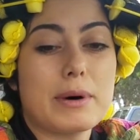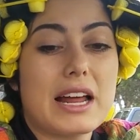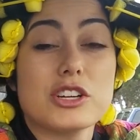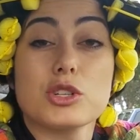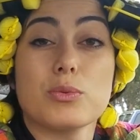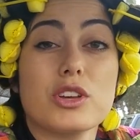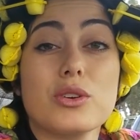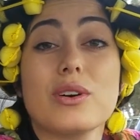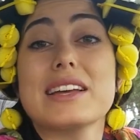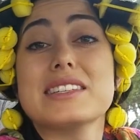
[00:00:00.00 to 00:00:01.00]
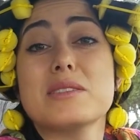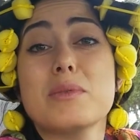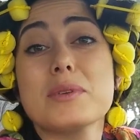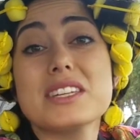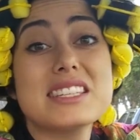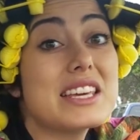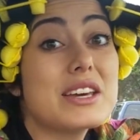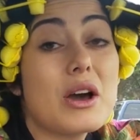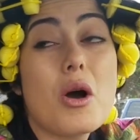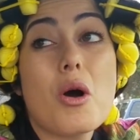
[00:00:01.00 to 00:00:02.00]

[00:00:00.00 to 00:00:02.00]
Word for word: But I just want you guys to be able to see